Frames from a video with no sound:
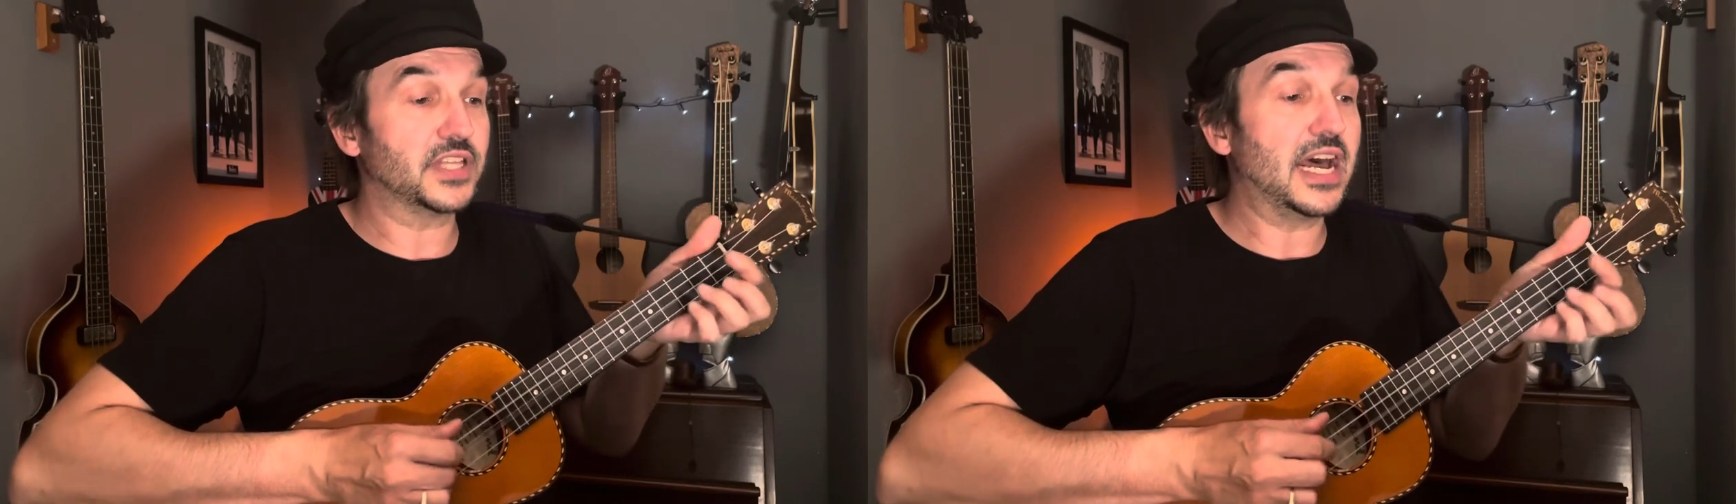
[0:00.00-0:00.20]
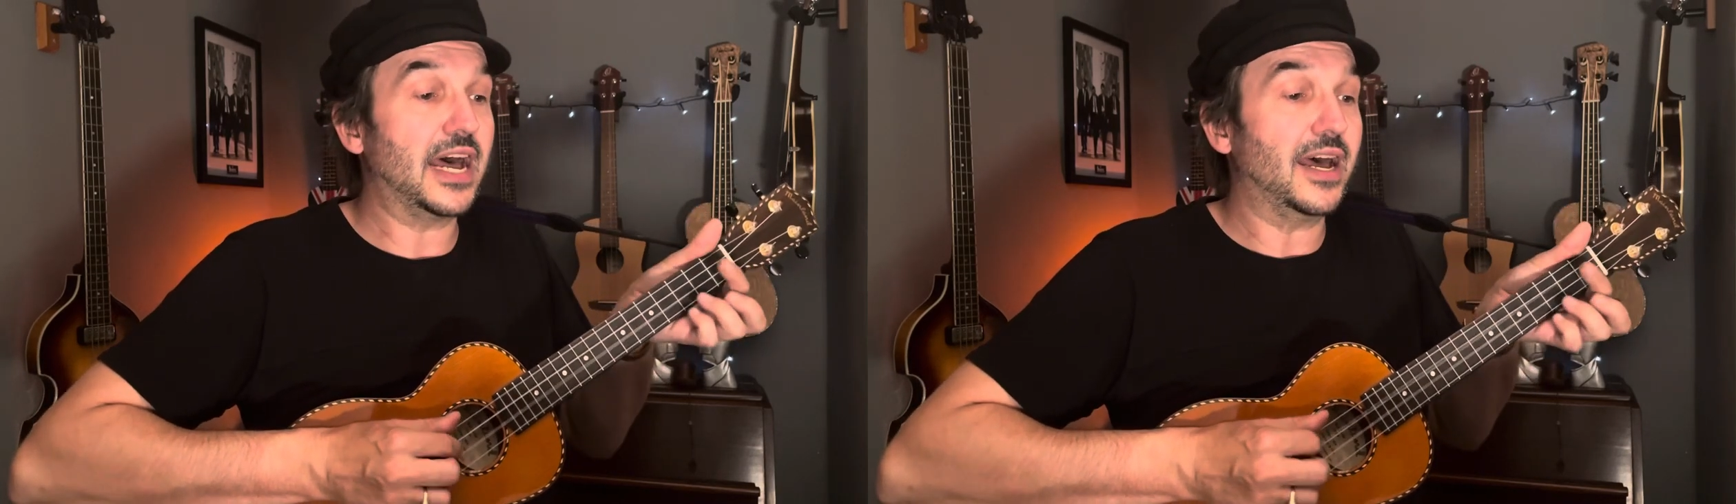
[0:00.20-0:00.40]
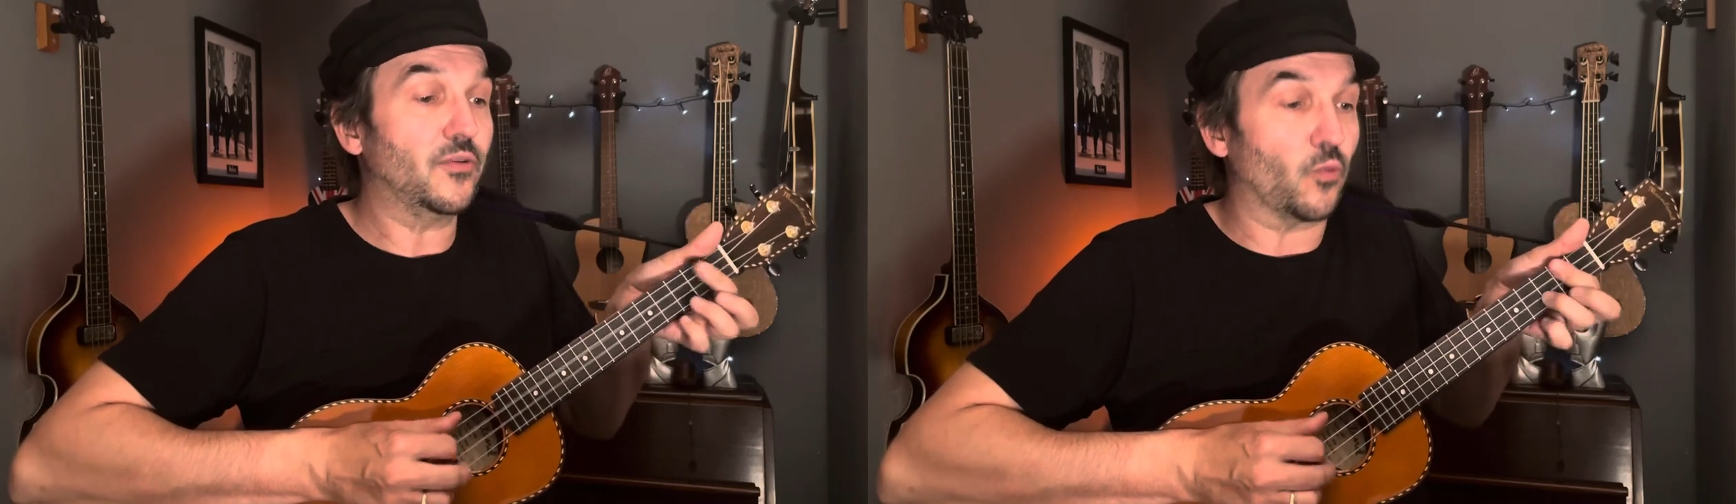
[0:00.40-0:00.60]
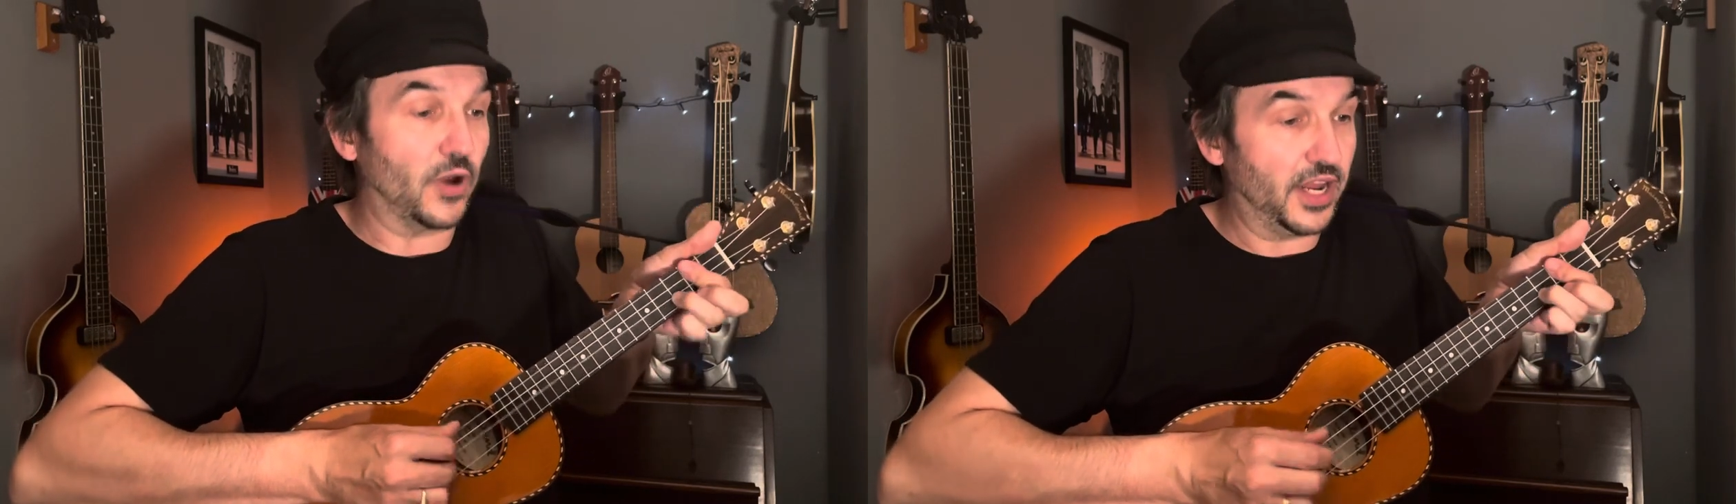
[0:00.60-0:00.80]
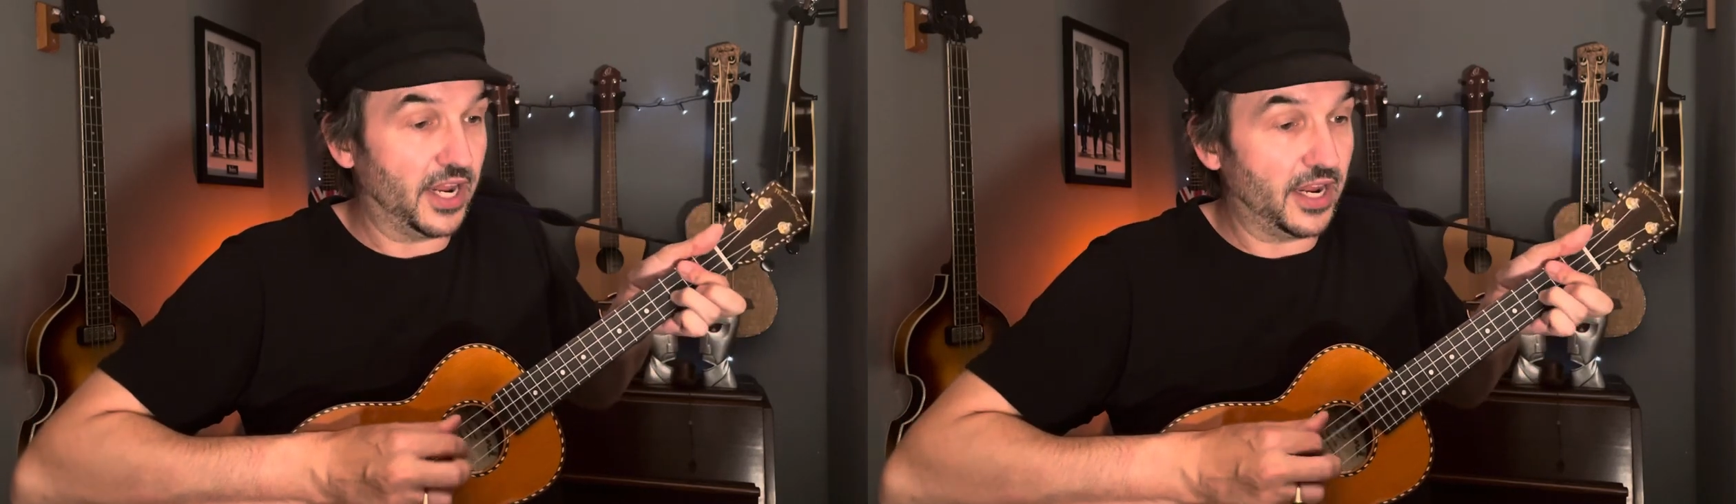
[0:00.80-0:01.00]
that
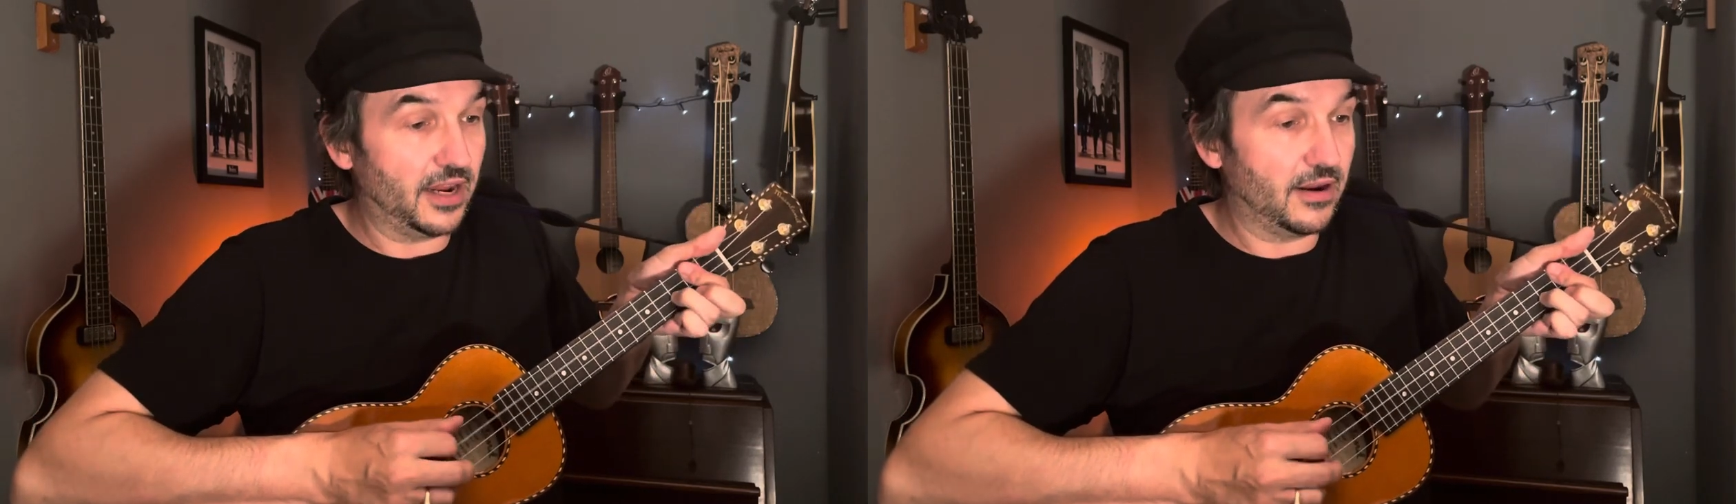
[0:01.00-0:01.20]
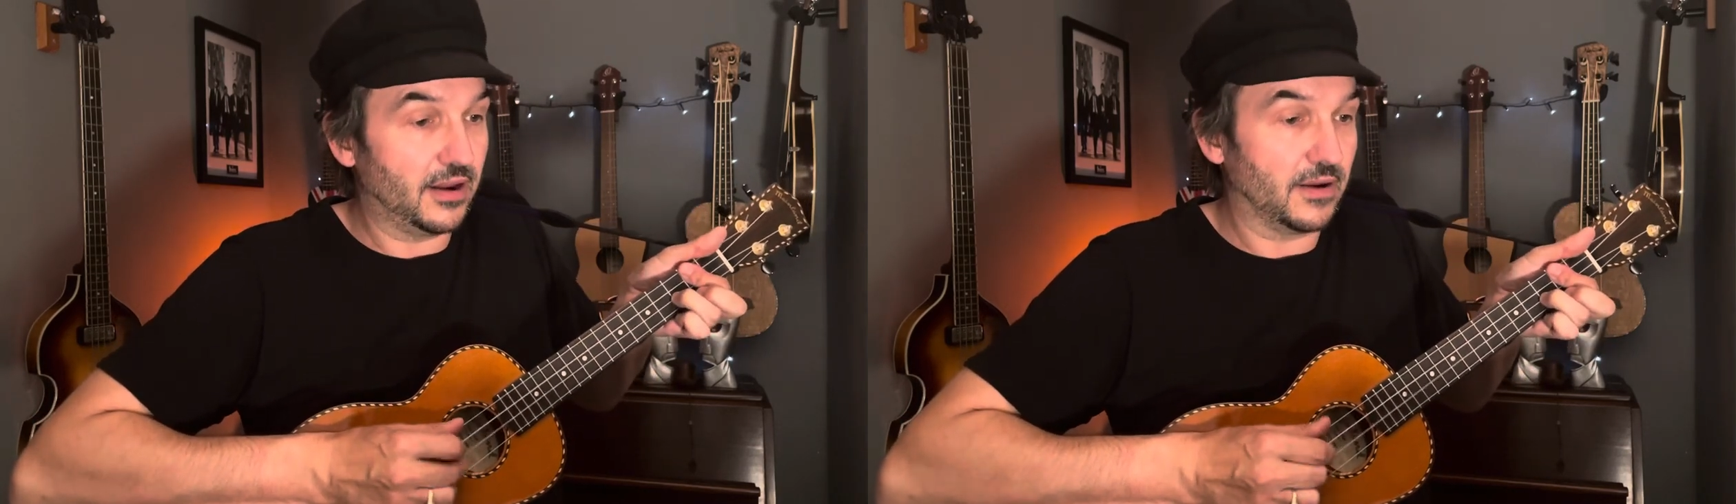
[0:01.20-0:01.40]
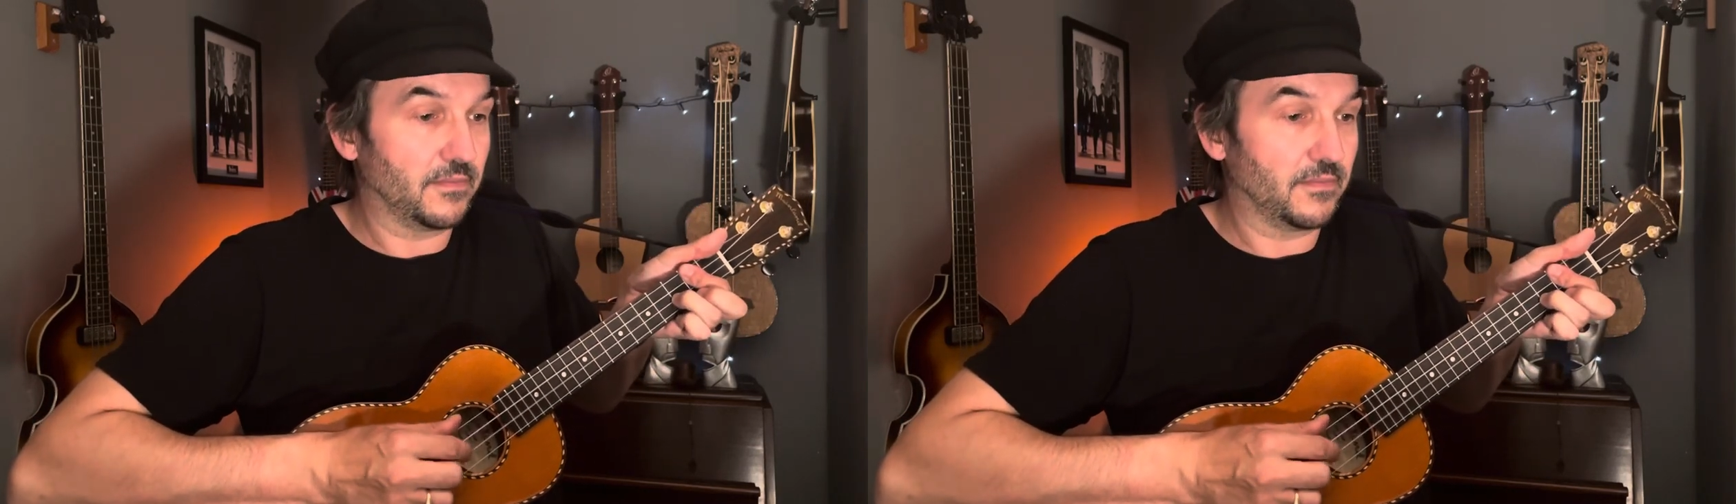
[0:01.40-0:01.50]
way,